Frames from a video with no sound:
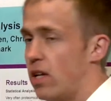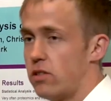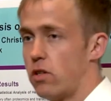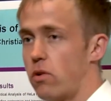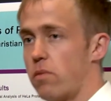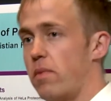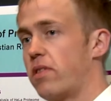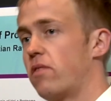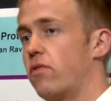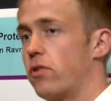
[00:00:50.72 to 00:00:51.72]
So the
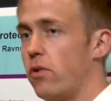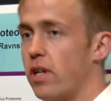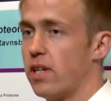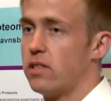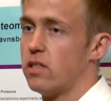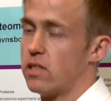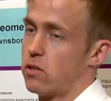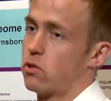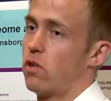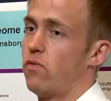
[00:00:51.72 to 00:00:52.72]
method for doing this is
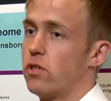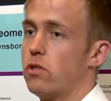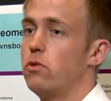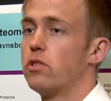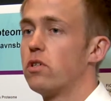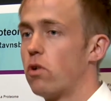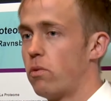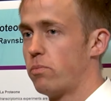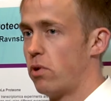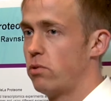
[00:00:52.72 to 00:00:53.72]
our software solution
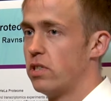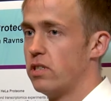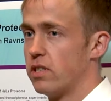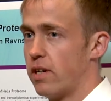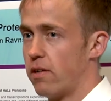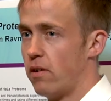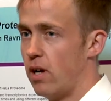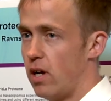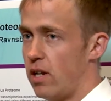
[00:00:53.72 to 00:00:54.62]
called Protein Center.